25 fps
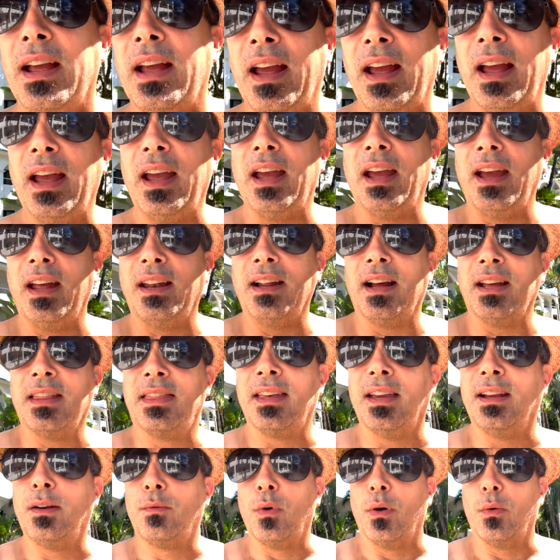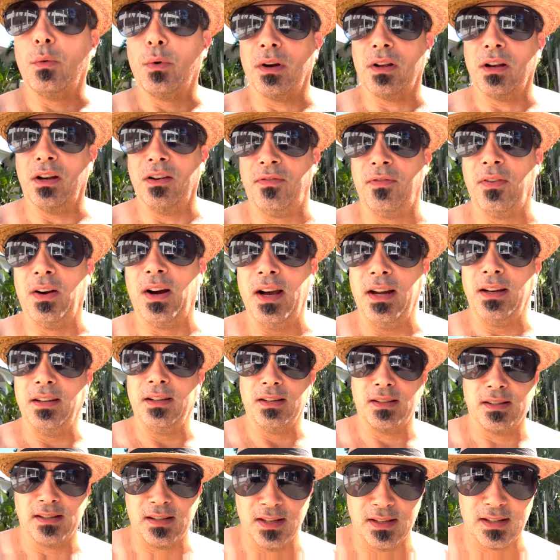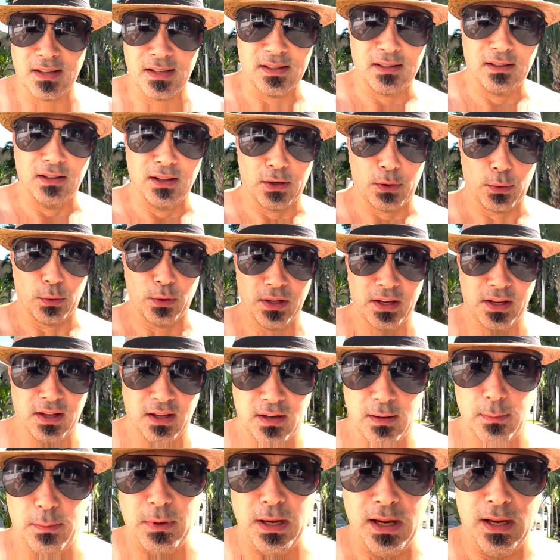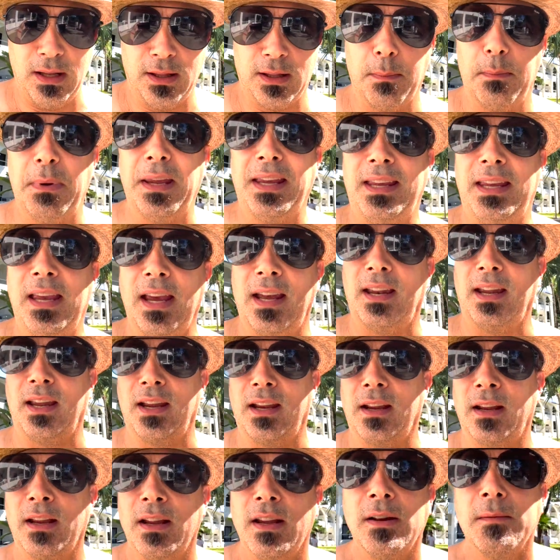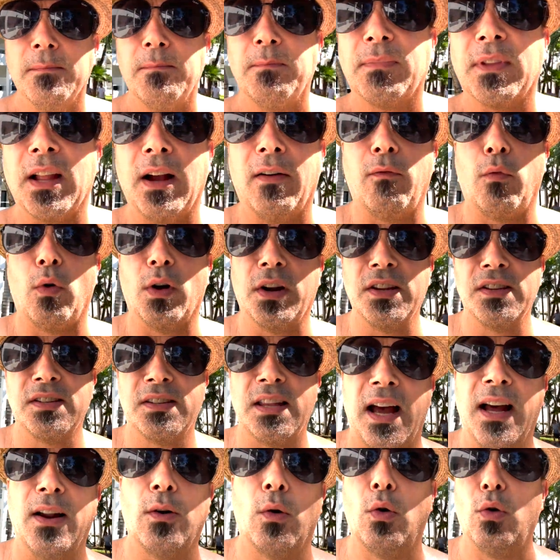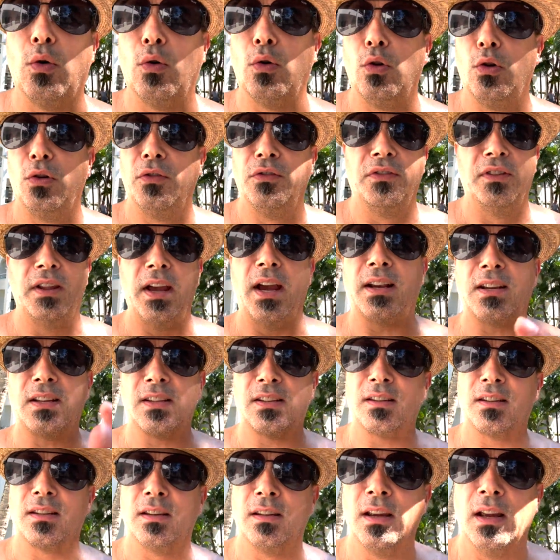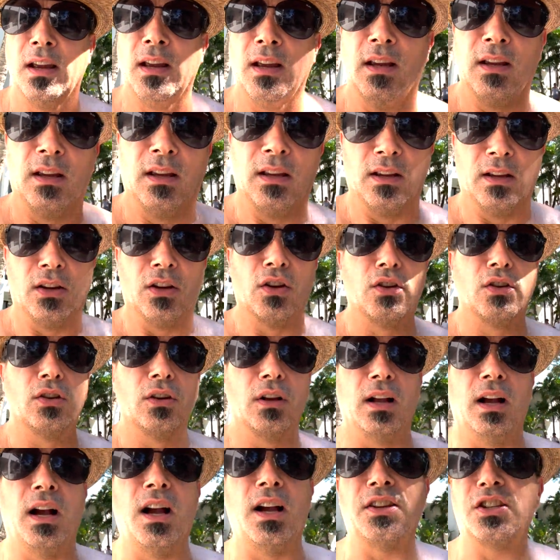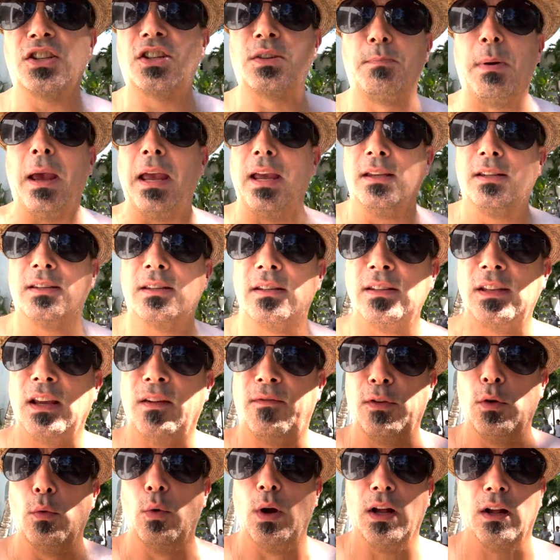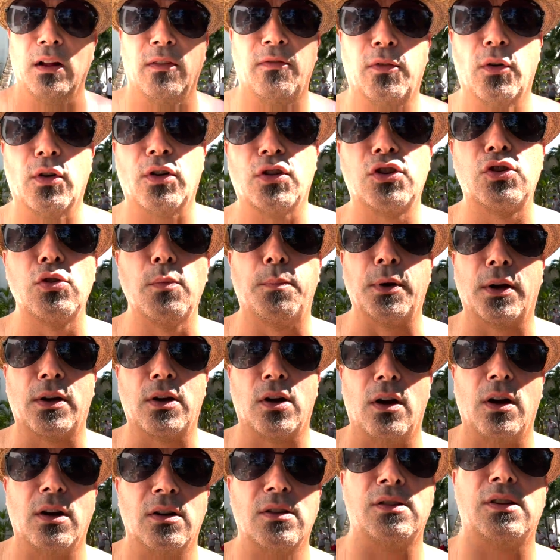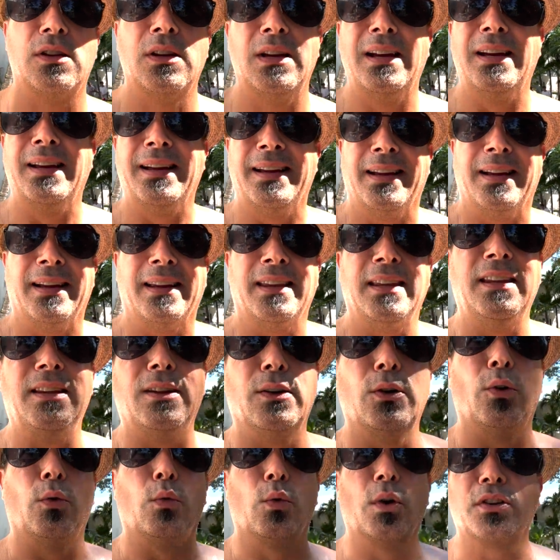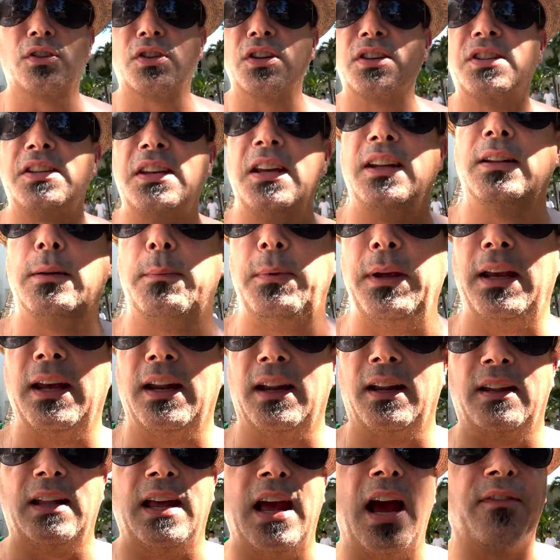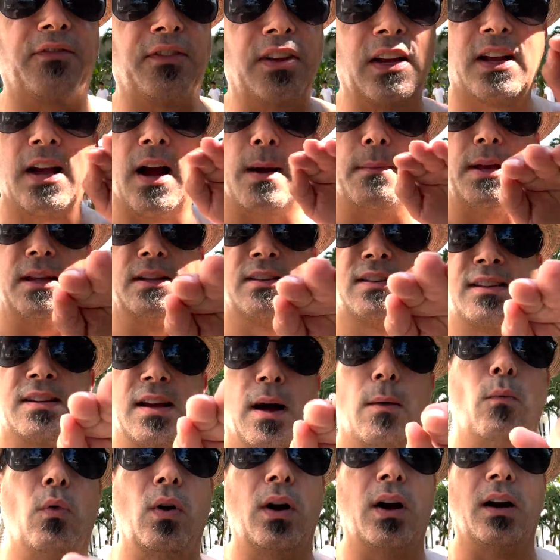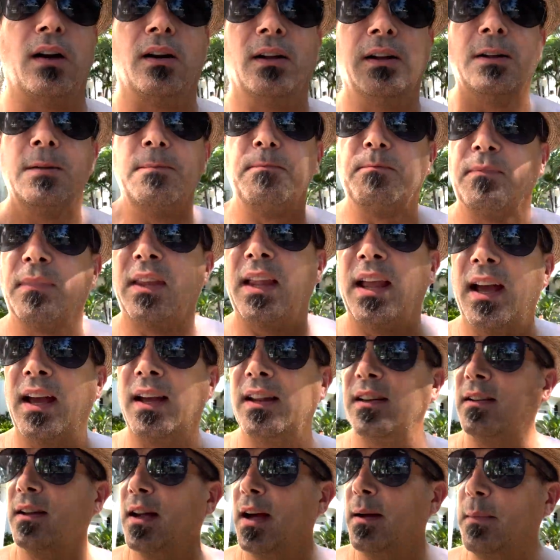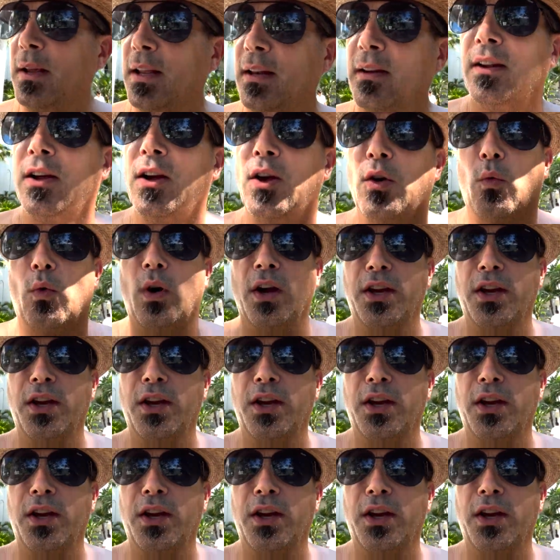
And I think what we're gonna find is this is literally gonna be the beginning of what is that whole next uh, space, if you will, for supercars. You know, we're just seeing the beginning. They have to come in somewhere. And I mean, while